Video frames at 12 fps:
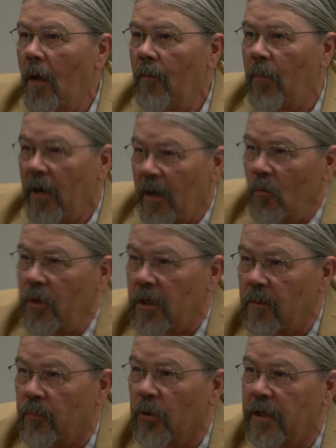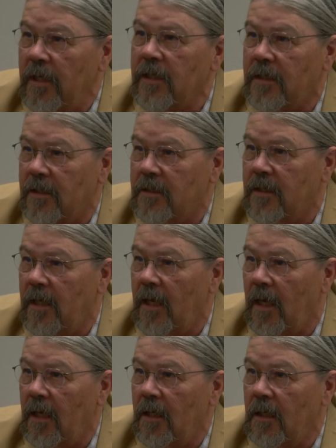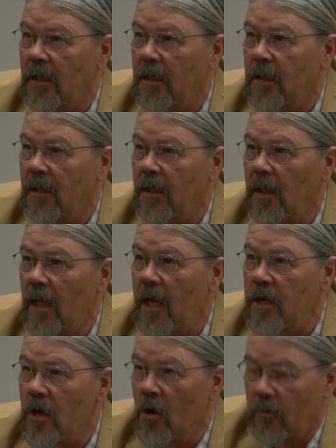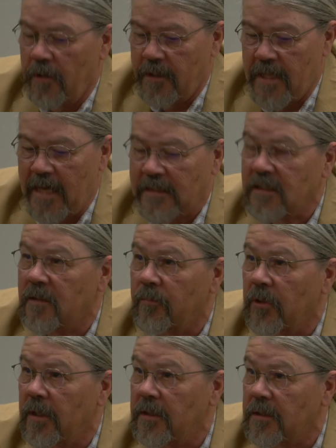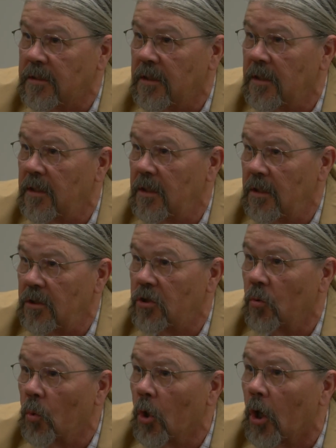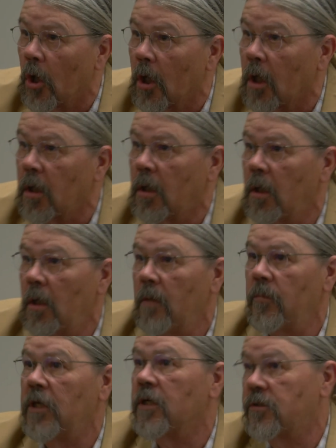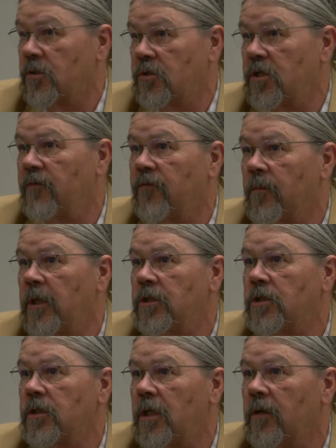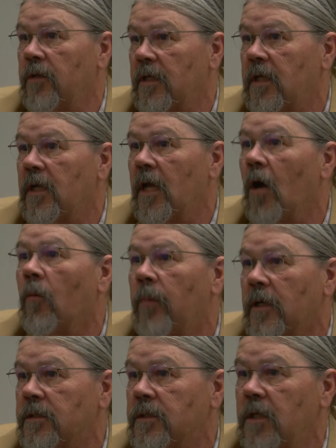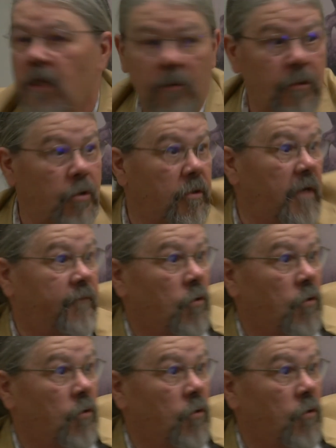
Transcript: But we could predict it today and know that that's the place to work because there's information there that can help us, and we don't have to